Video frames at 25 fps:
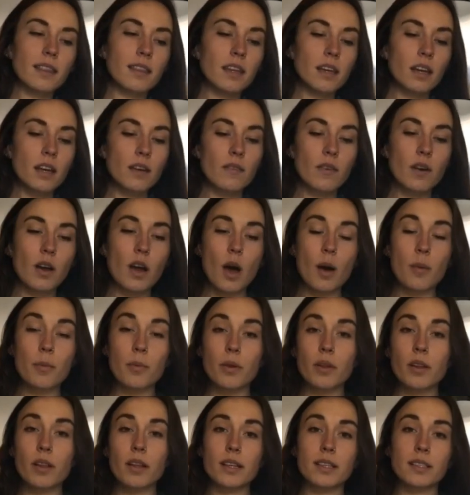think of a
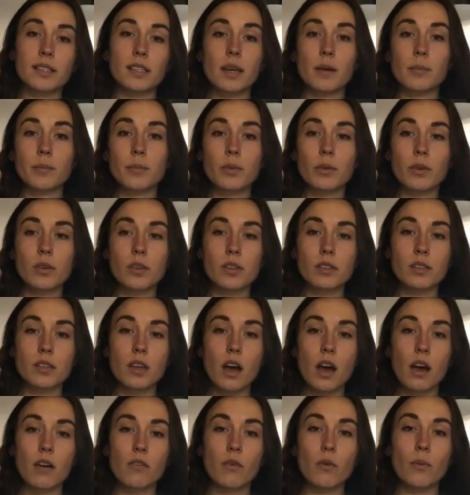couple examples
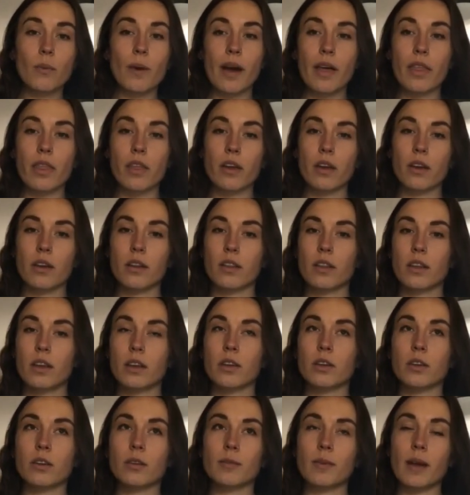of weather
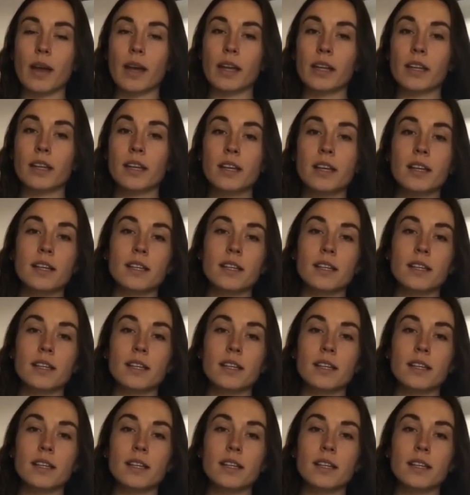that you might